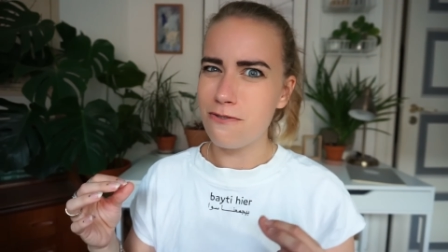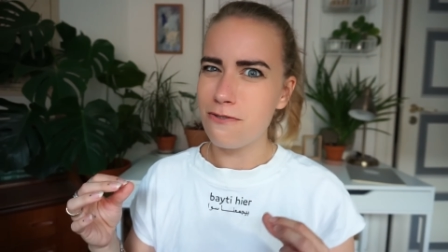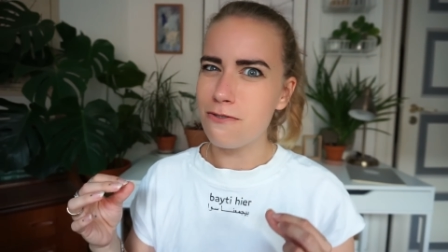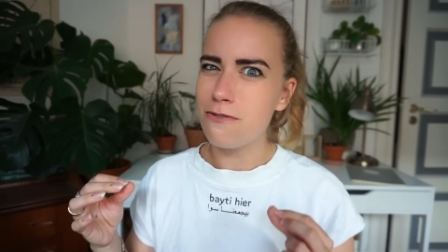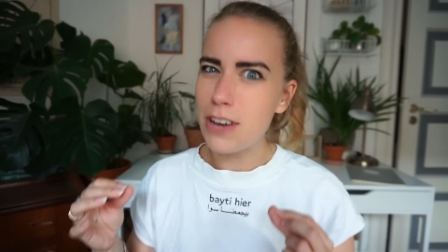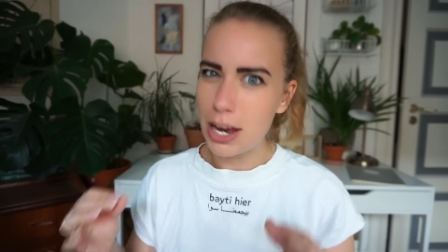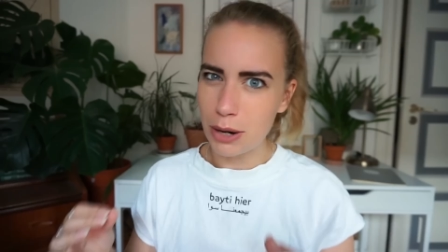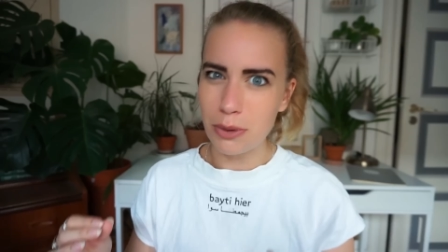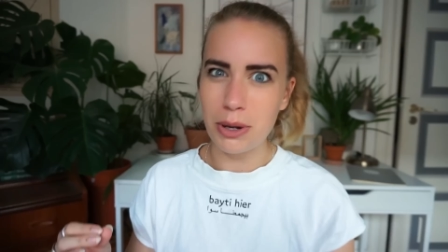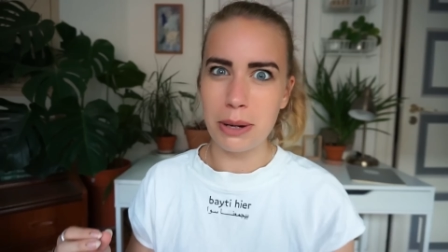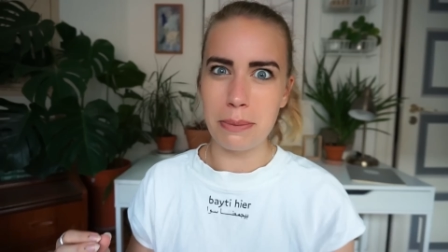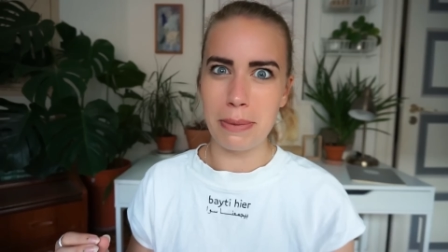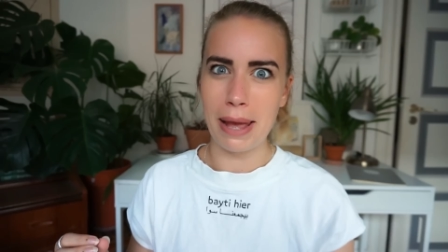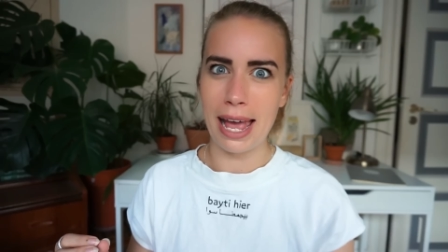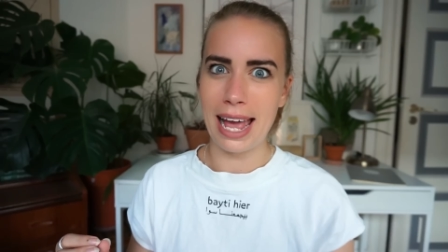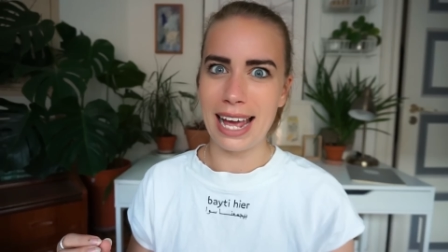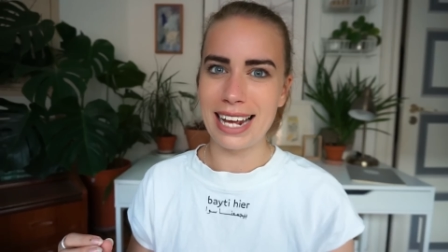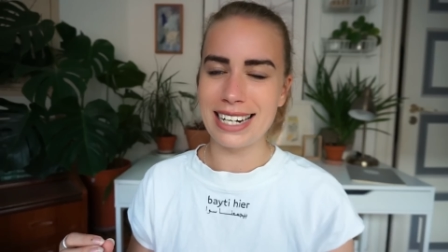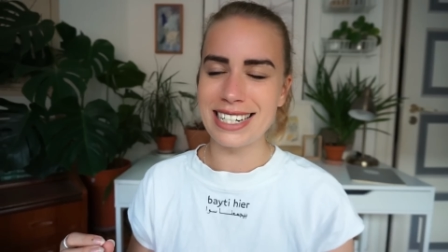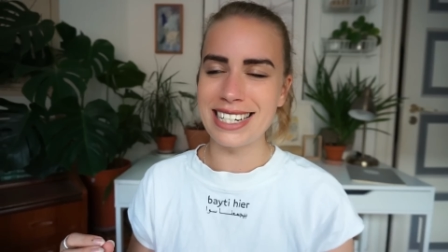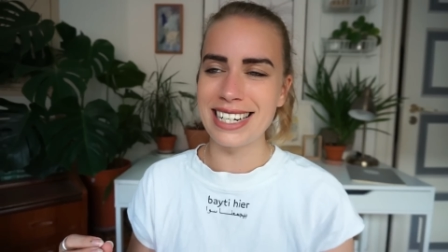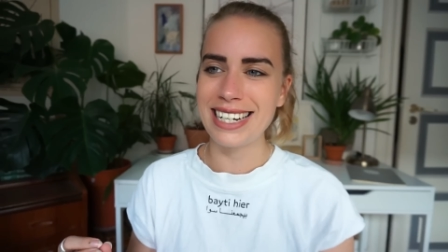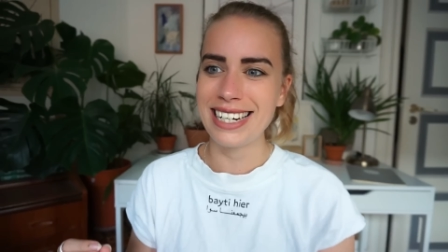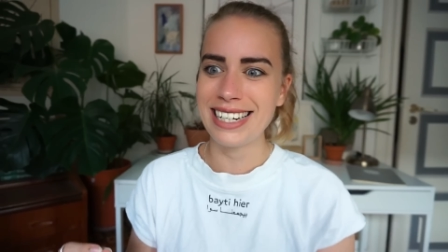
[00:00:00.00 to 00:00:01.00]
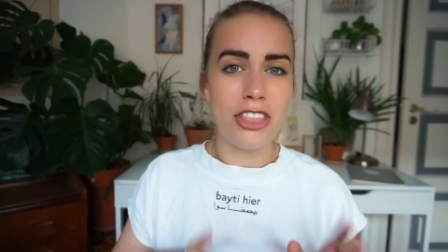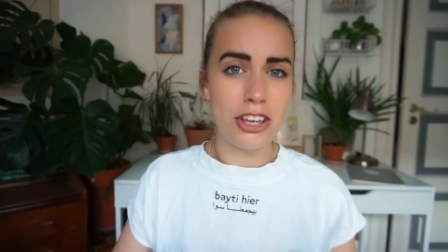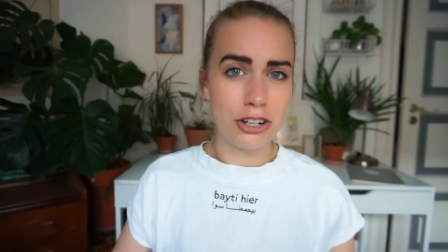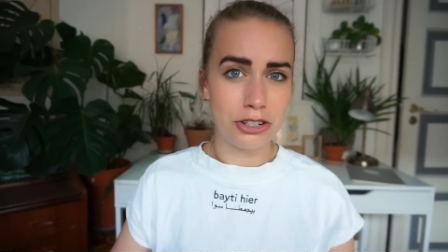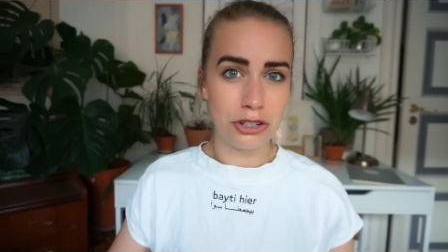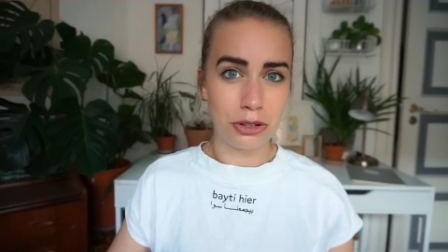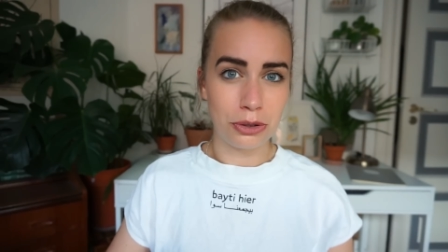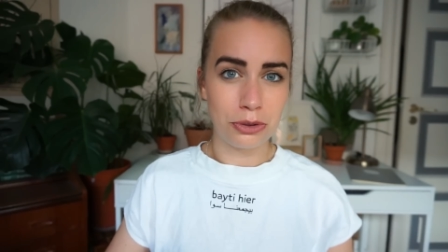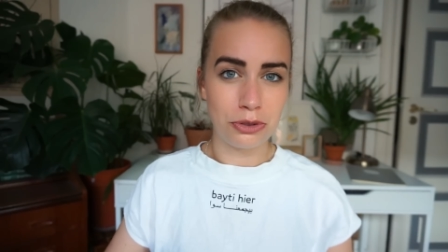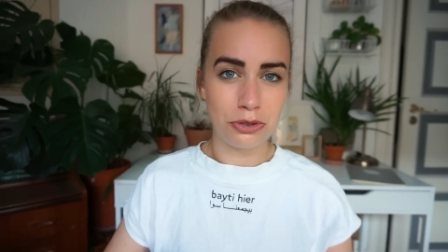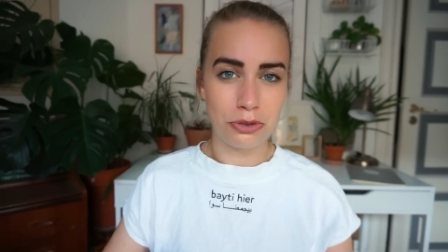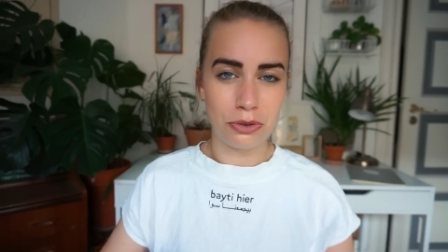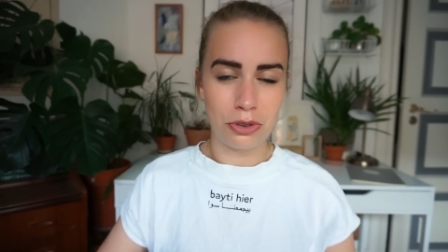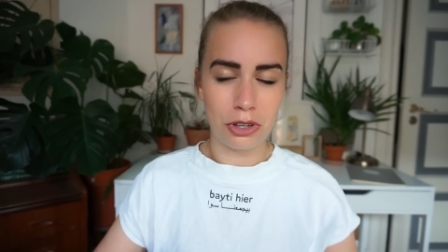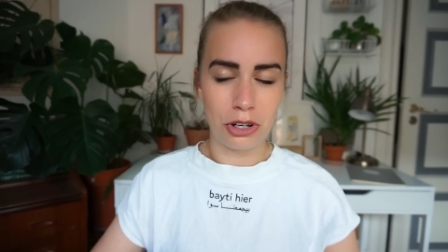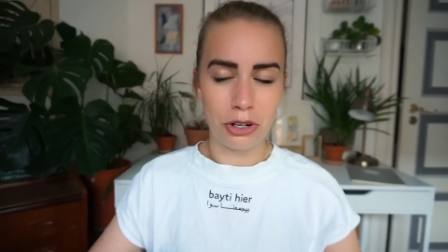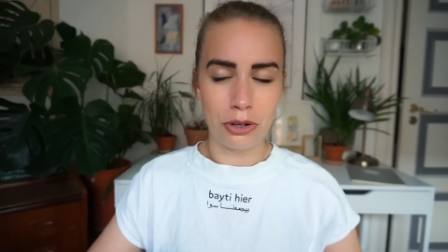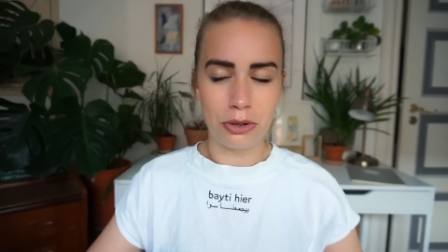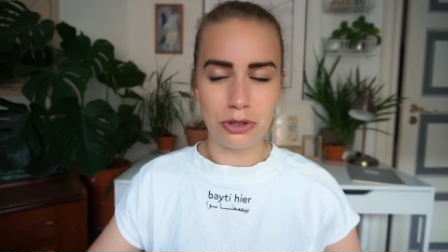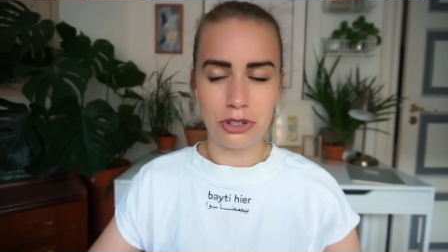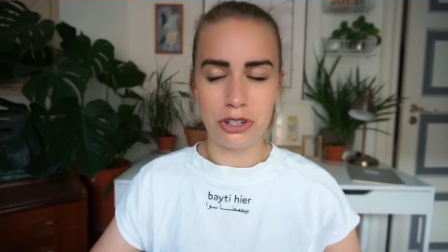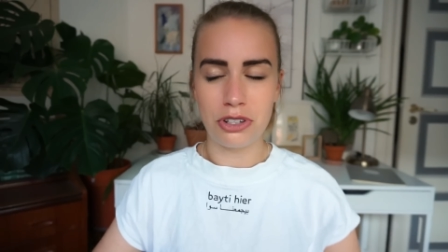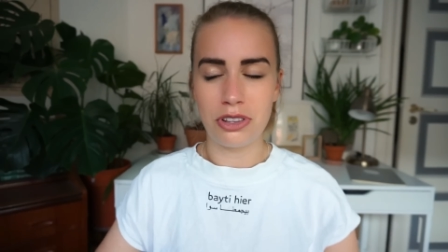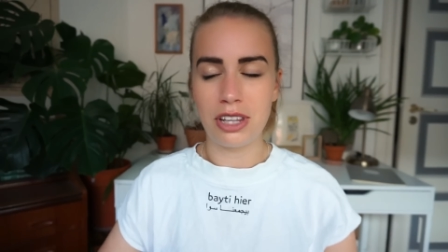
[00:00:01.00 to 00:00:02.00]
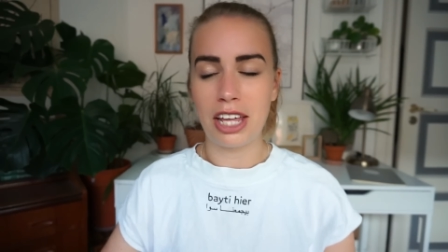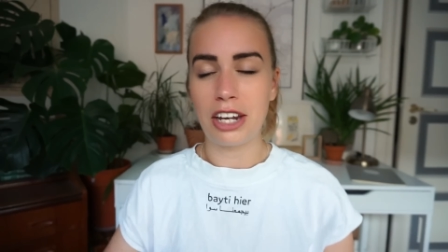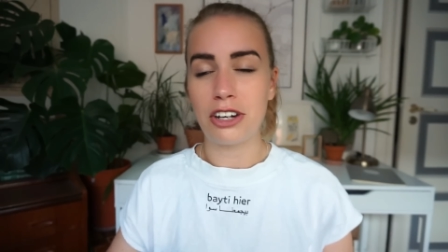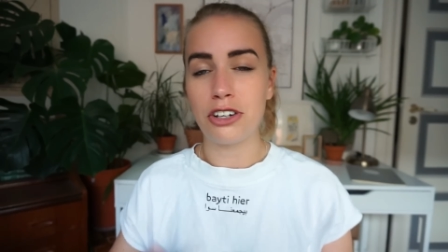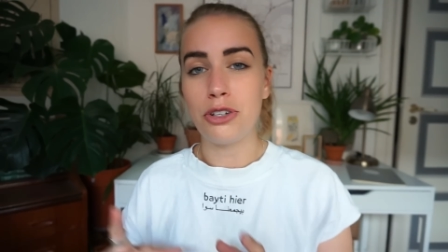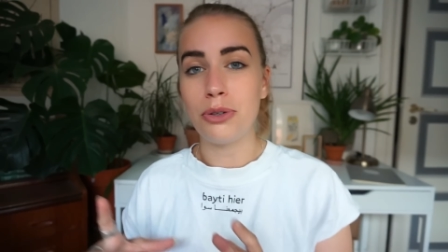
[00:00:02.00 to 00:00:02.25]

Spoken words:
very bad. There's also the notion that